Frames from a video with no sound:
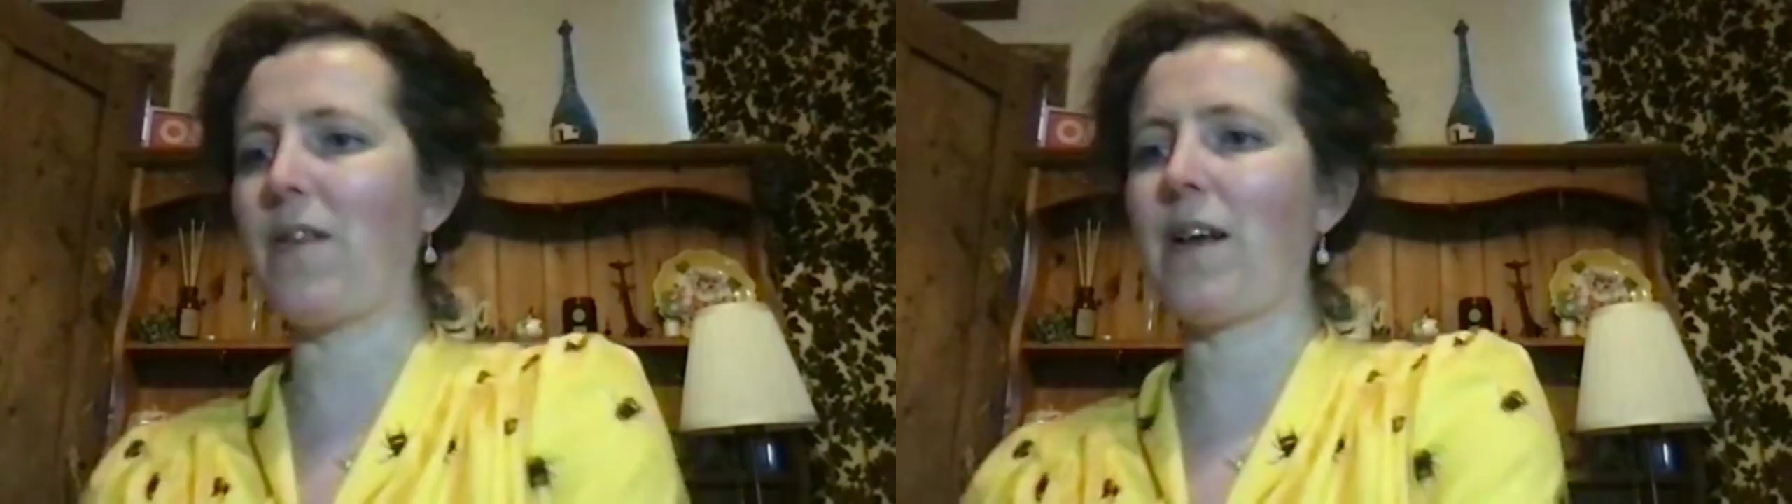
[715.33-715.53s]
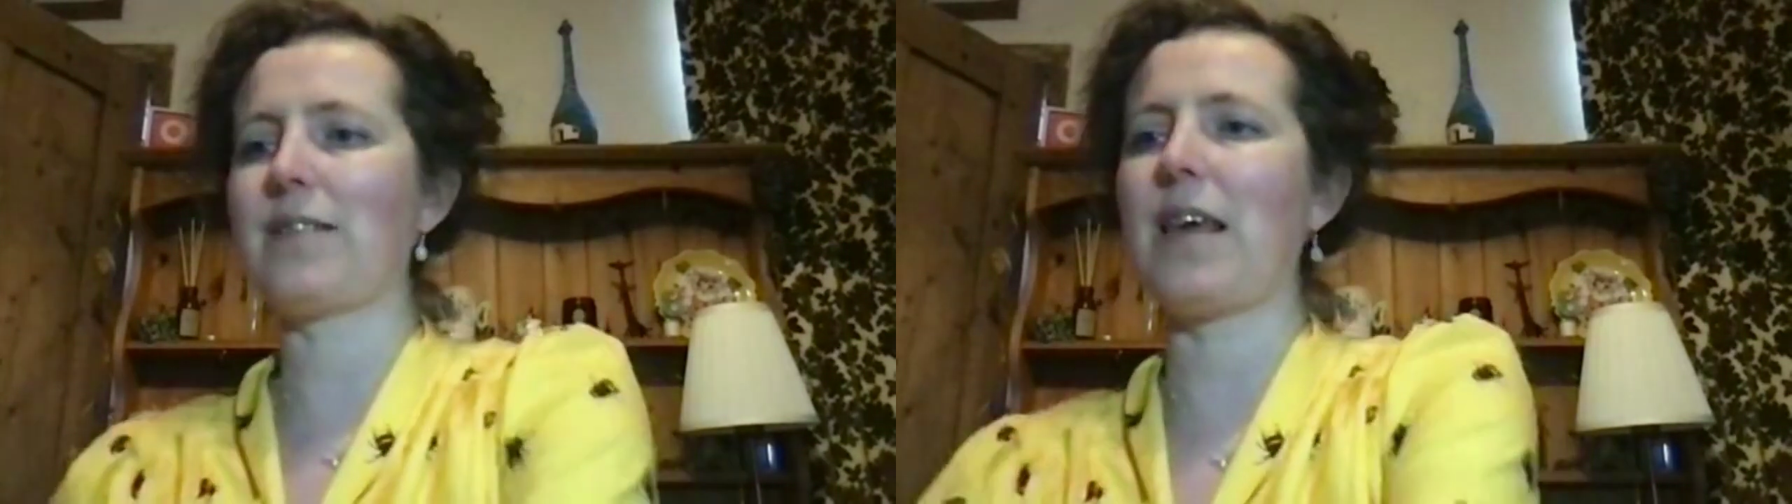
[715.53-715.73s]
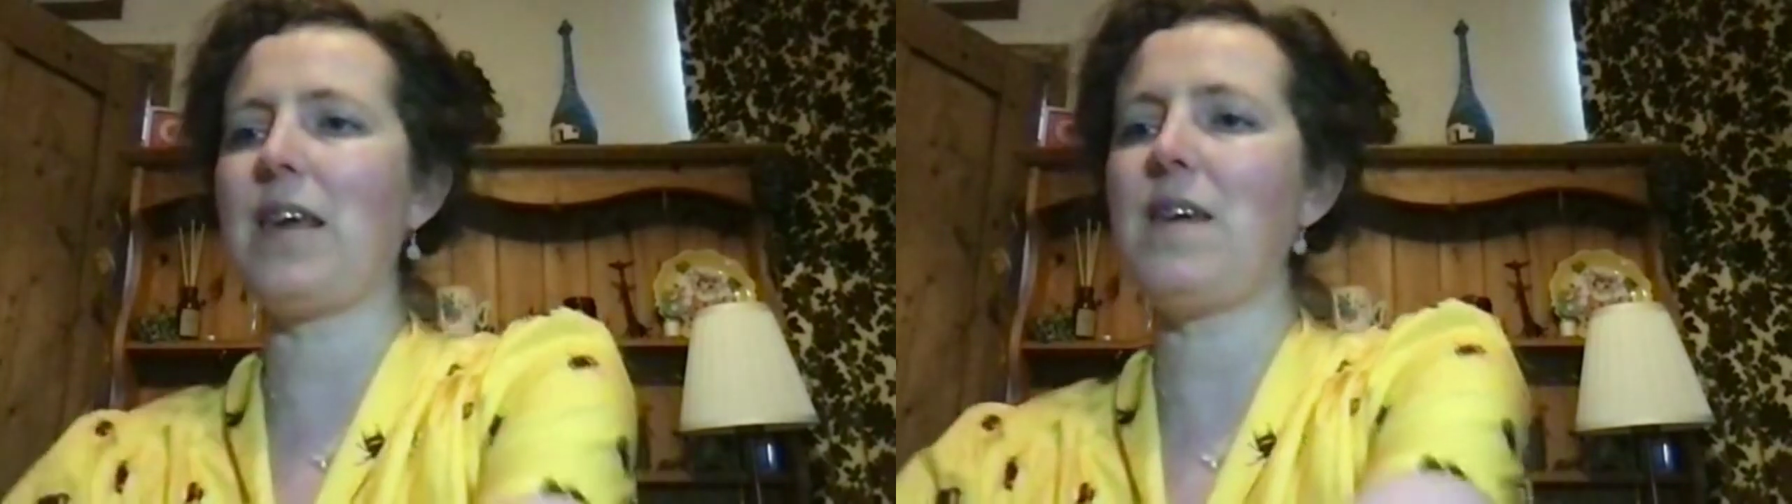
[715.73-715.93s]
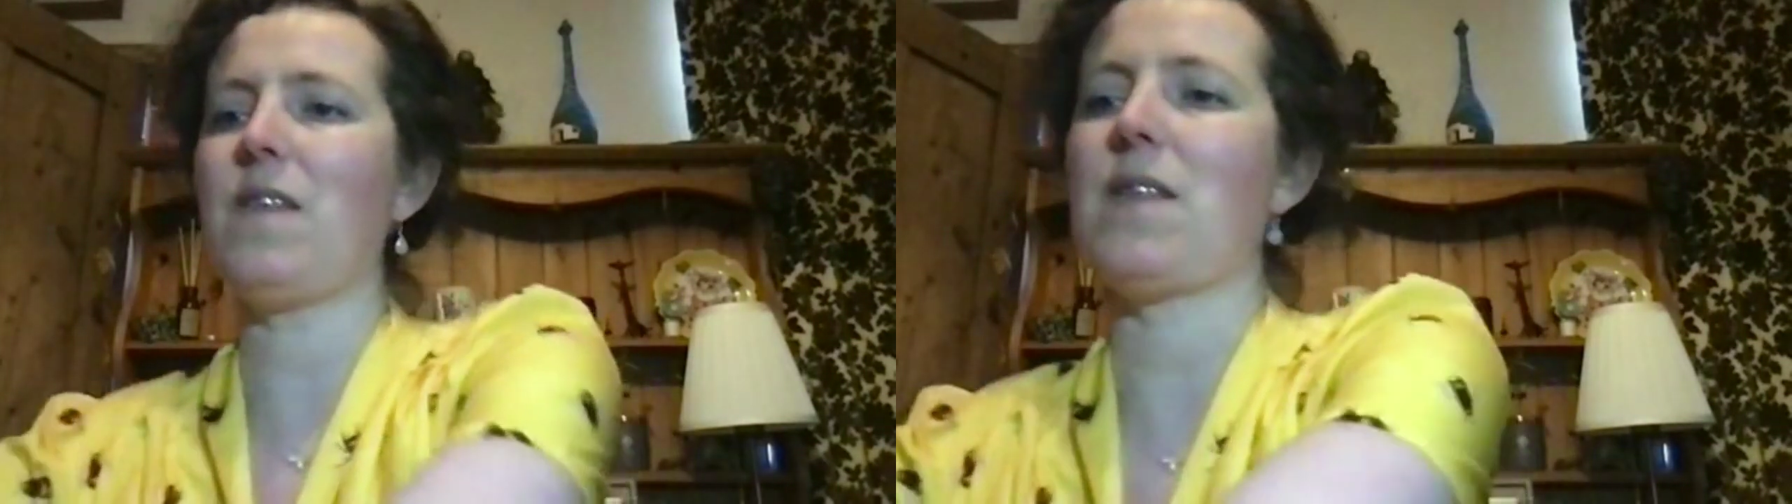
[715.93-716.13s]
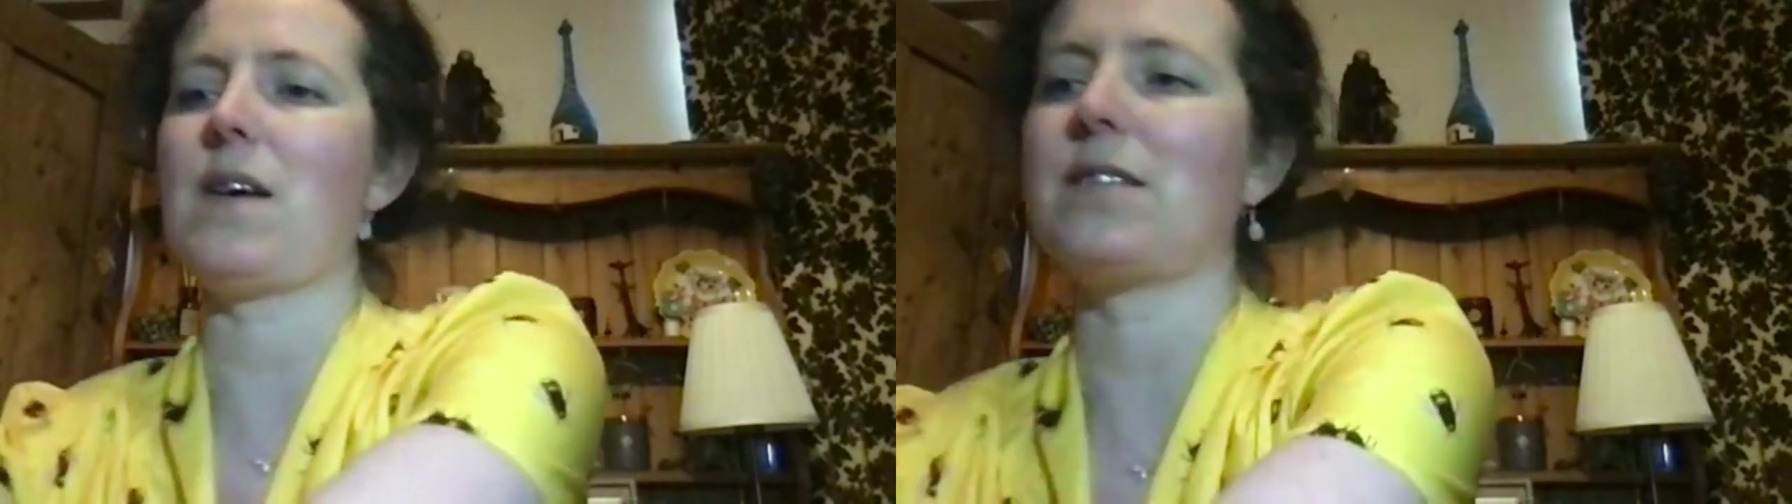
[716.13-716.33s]
That's
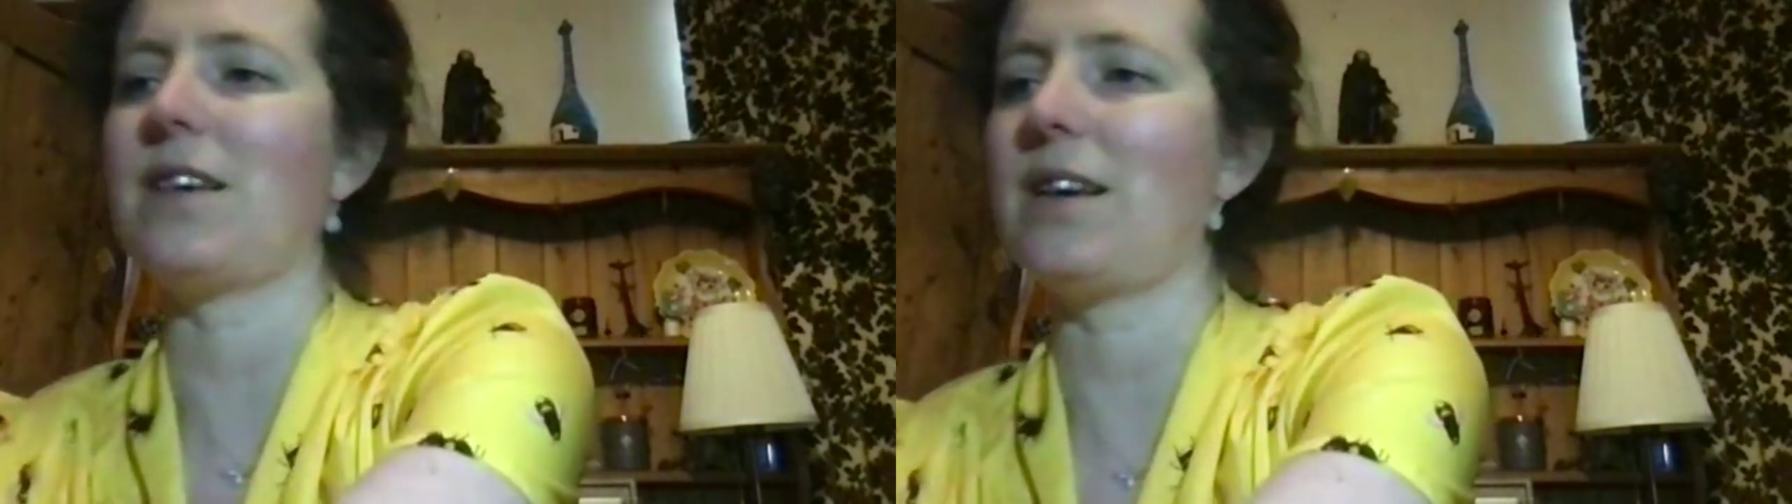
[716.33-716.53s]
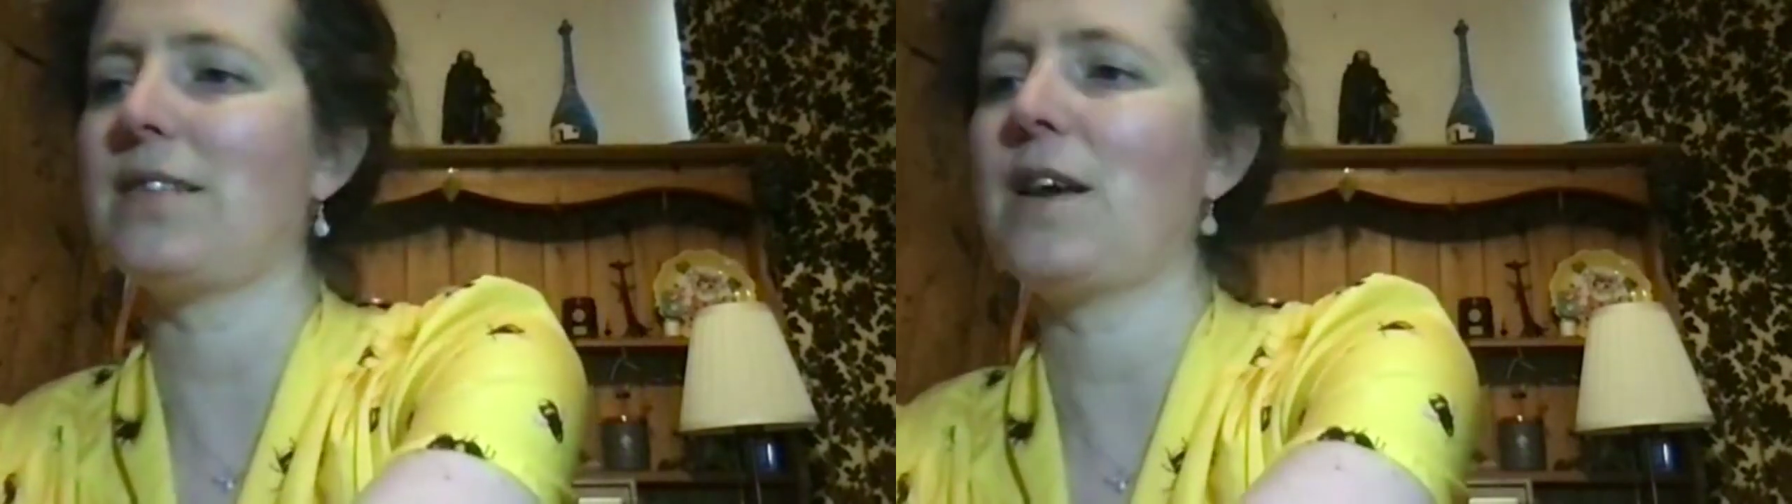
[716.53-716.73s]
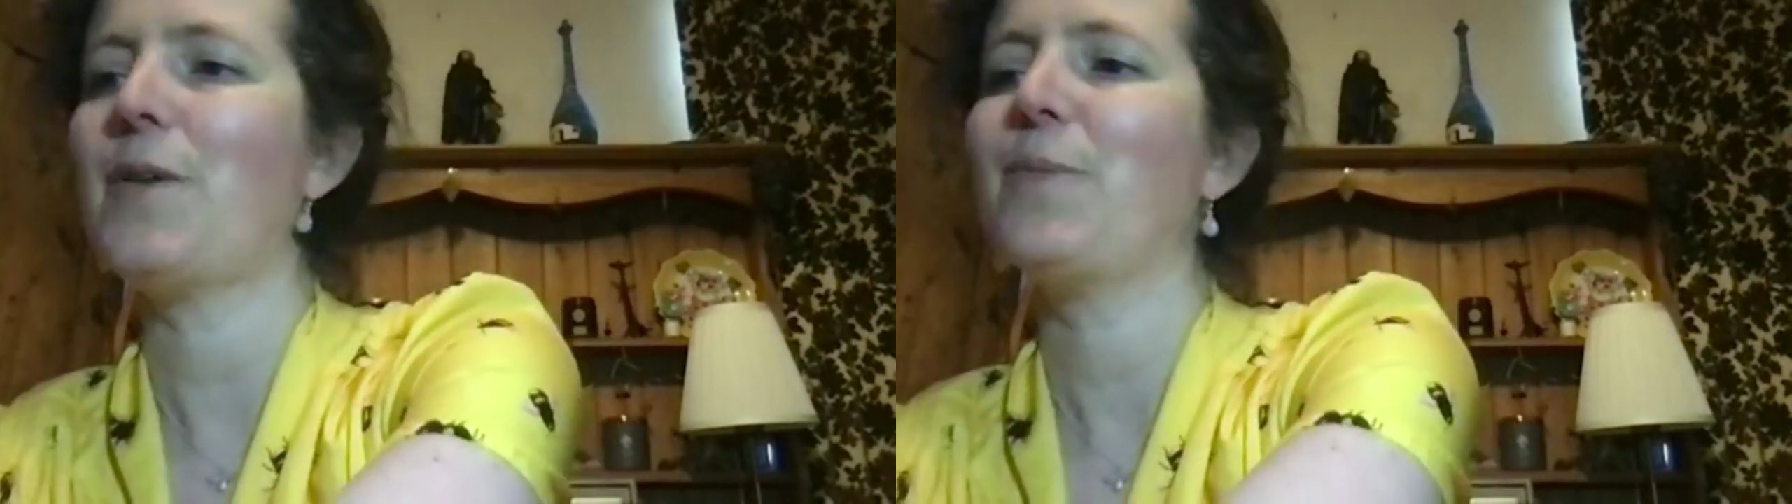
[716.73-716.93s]
Heathy, that is.